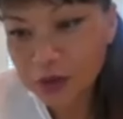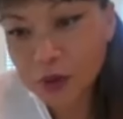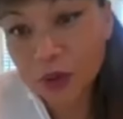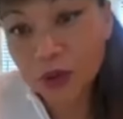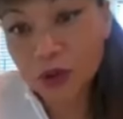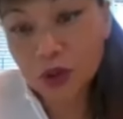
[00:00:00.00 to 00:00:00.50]

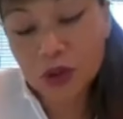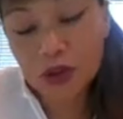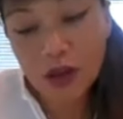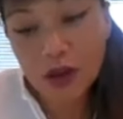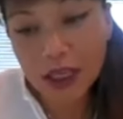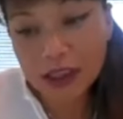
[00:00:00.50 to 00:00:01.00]
people
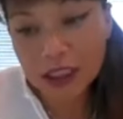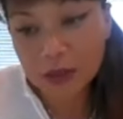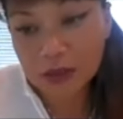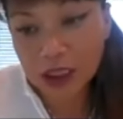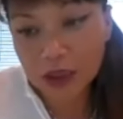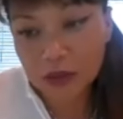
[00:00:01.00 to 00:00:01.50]
don't look at
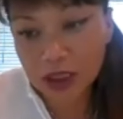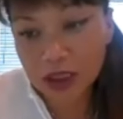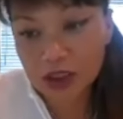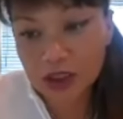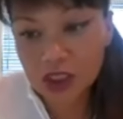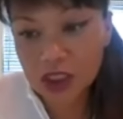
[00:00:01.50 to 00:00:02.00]
them that
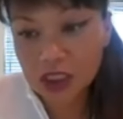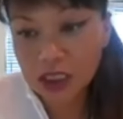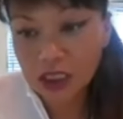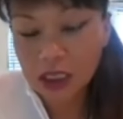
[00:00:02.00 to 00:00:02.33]
much